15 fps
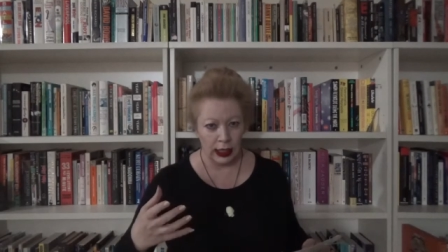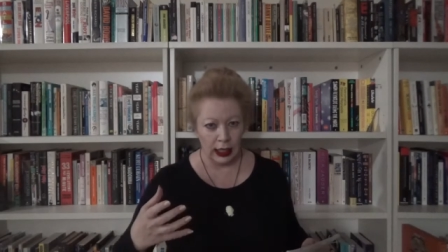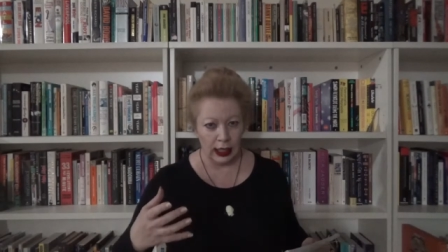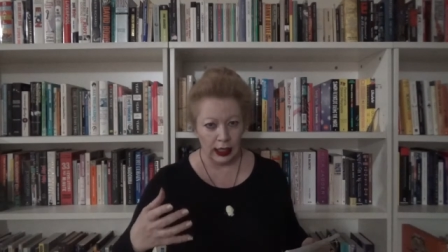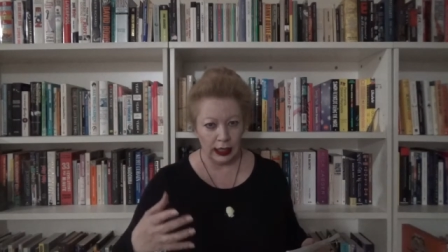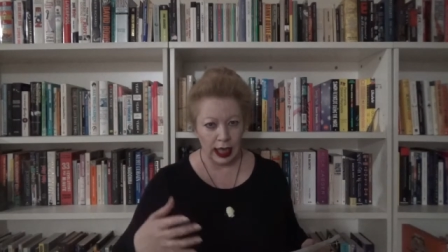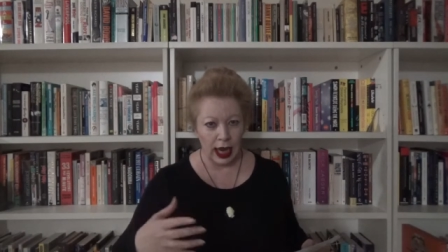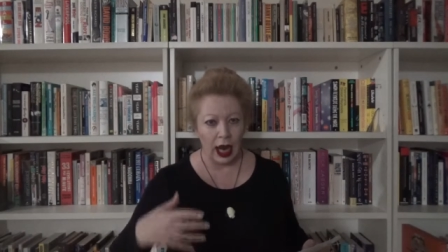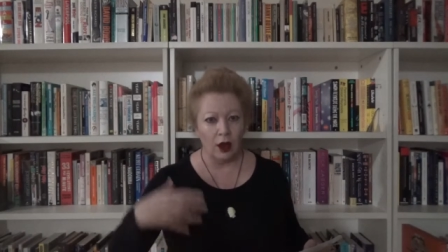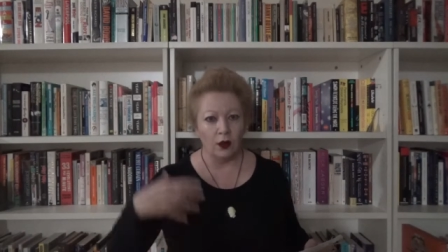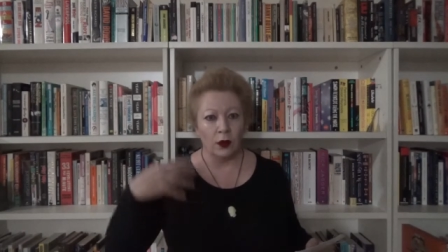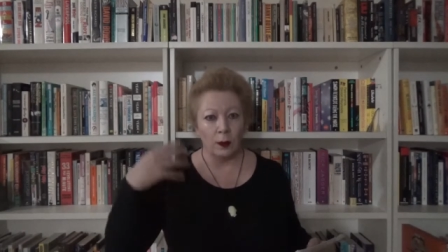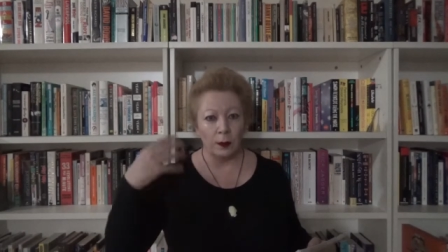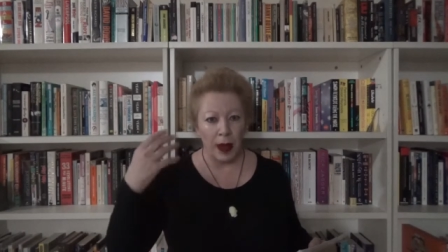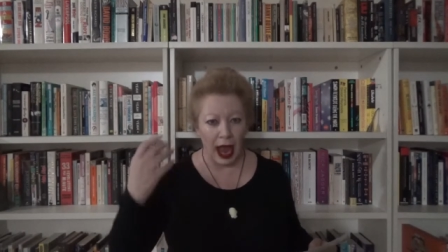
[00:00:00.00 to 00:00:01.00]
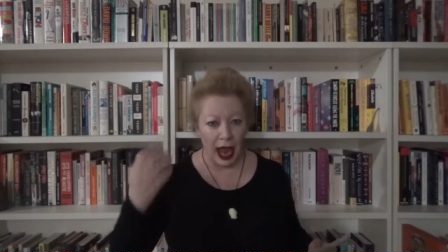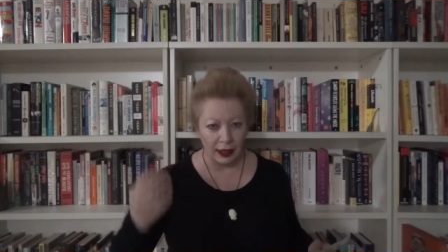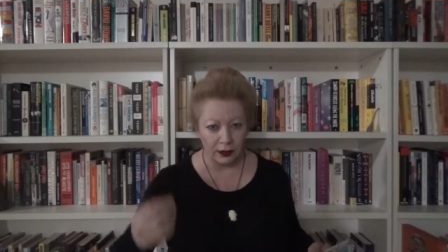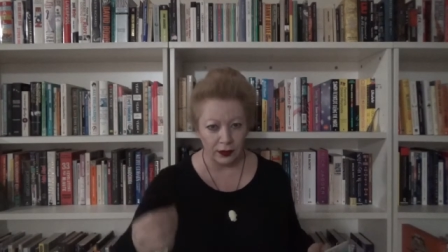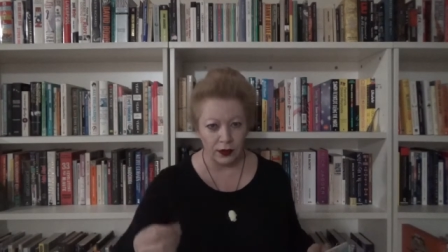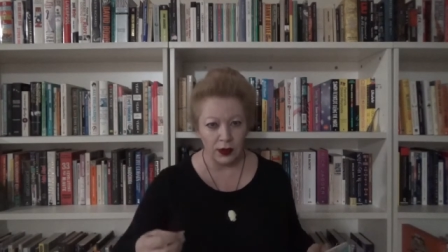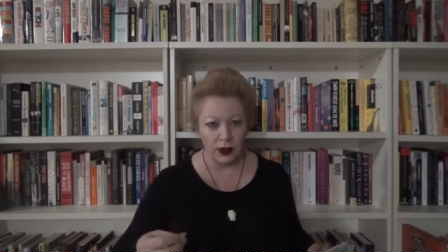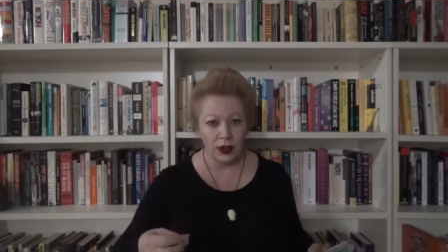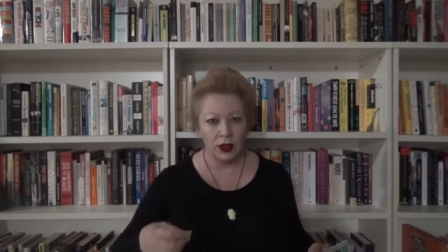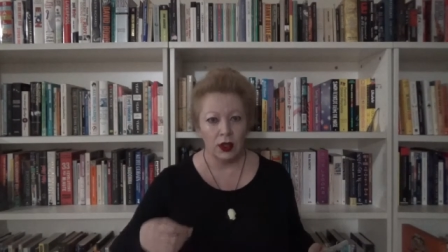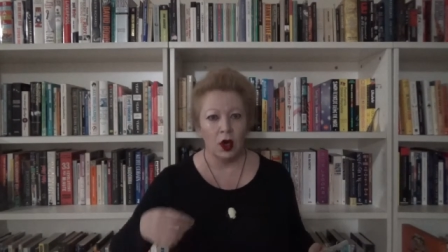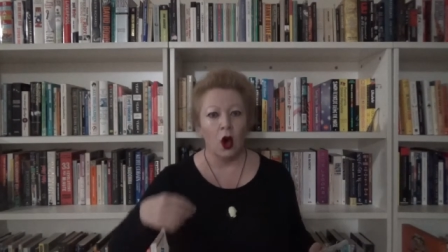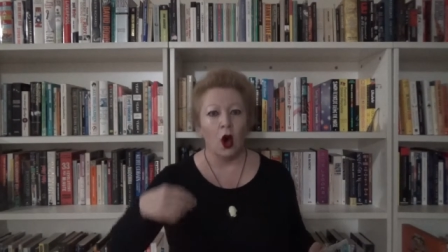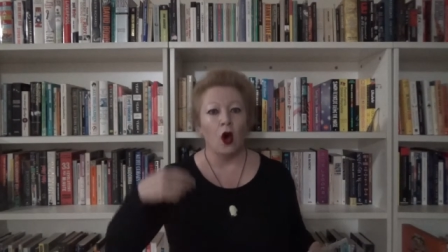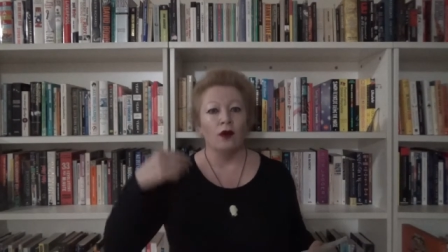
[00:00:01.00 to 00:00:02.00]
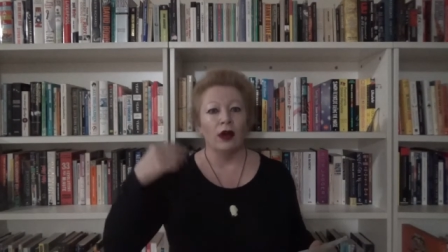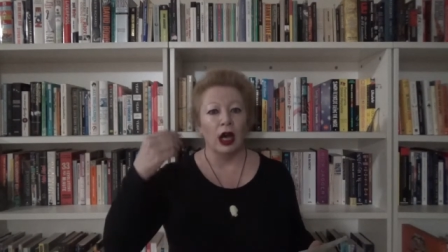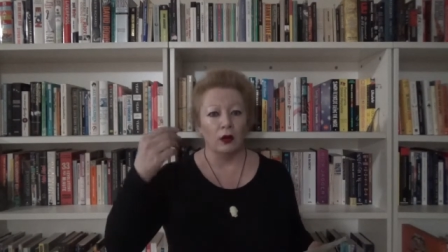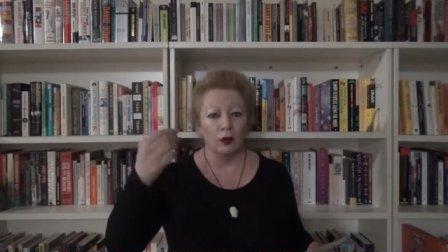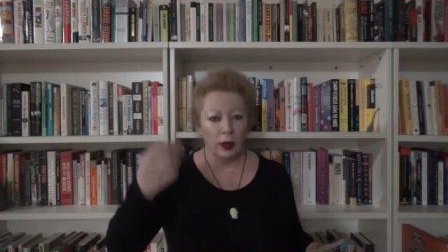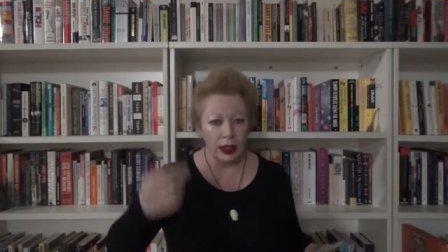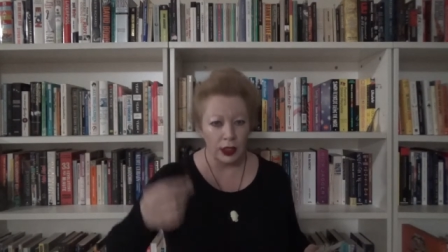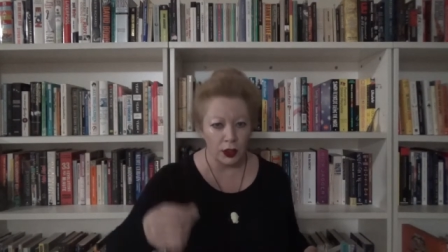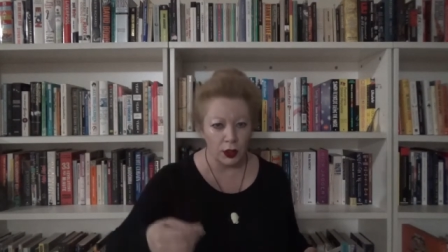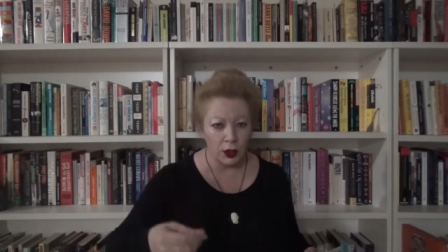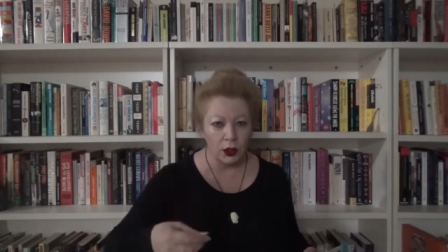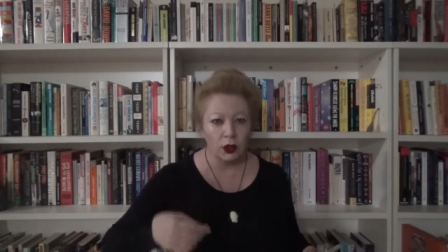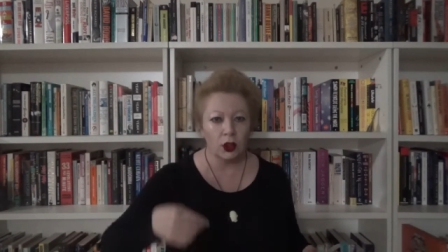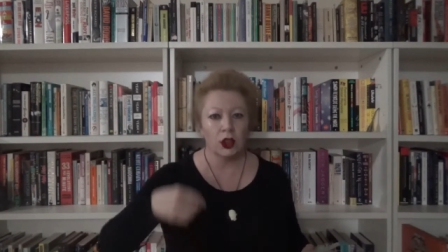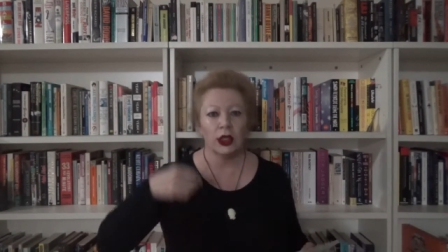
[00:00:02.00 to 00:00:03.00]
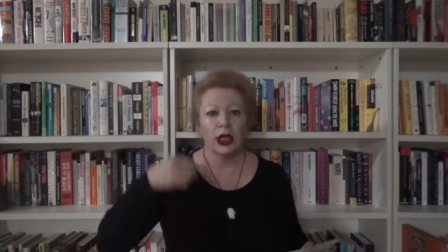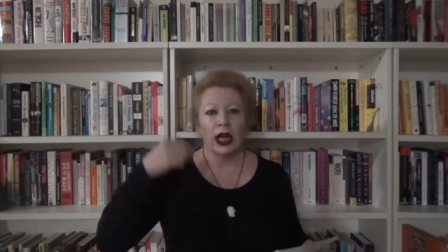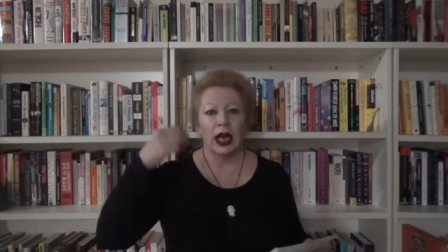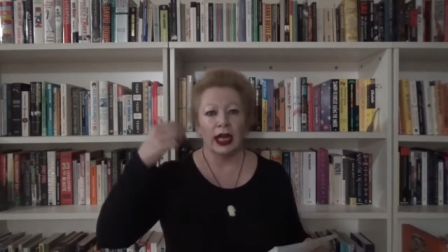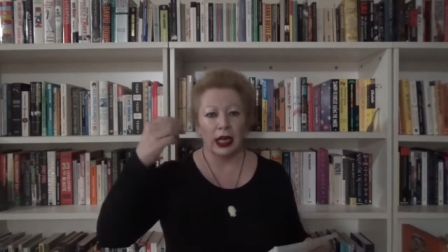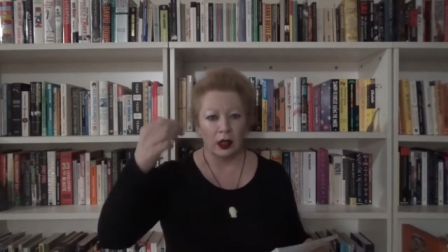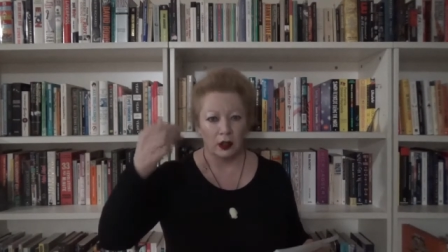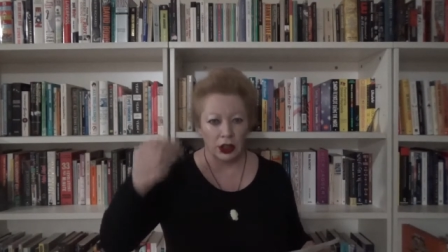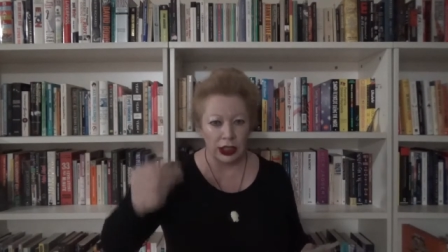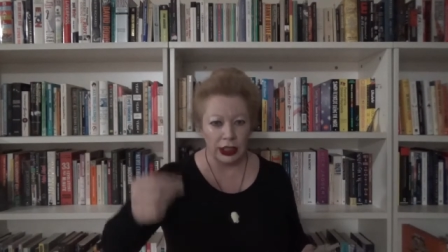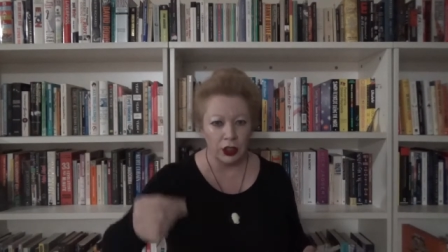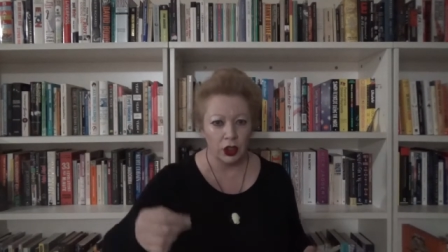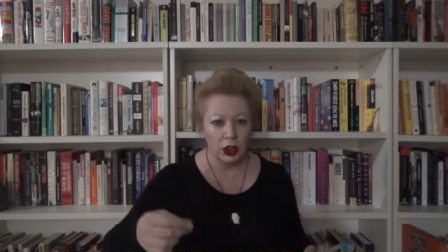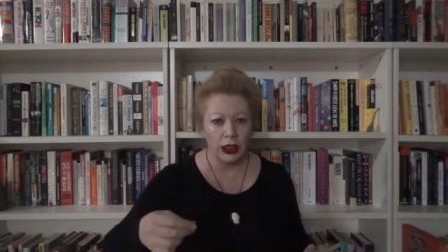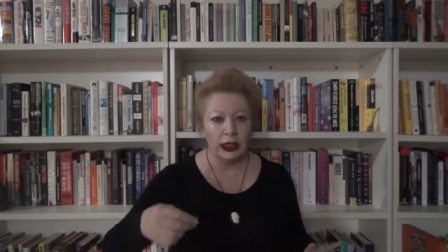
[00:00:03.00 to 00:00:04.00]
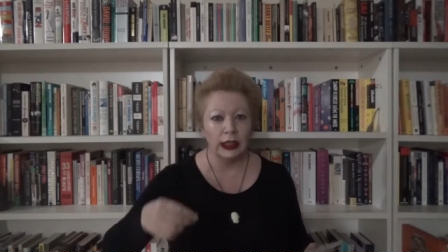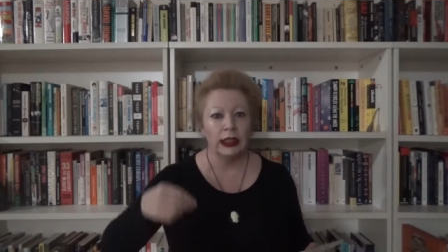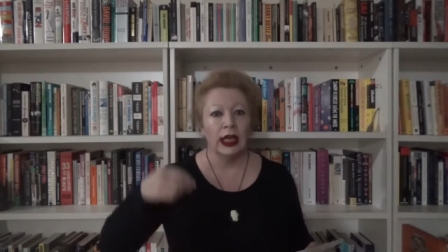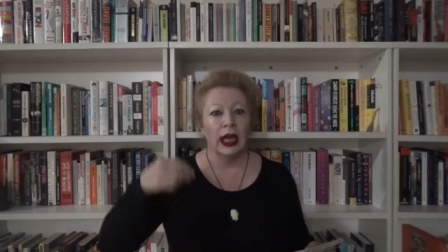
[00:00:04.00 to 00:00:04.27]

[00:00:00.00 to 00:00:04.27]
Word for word: in how the patterns of our research and our teaching